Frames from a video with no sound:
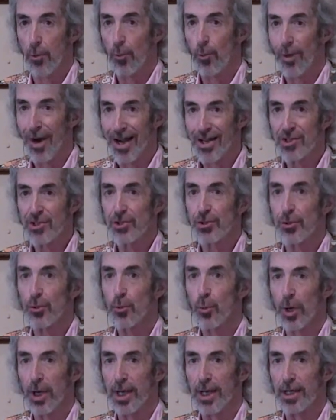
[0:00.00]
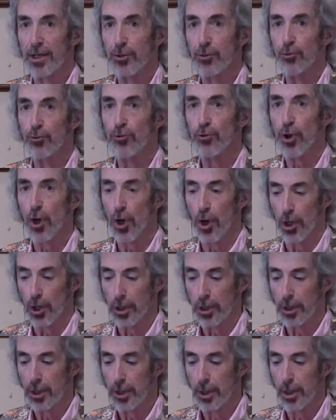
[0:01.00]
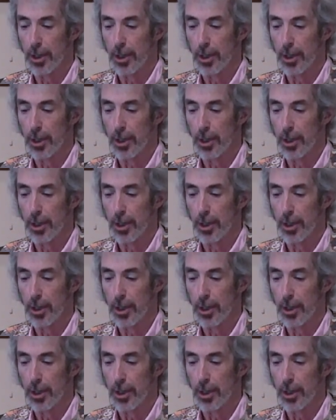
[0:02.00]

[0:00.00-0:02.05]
Watch the way you talk.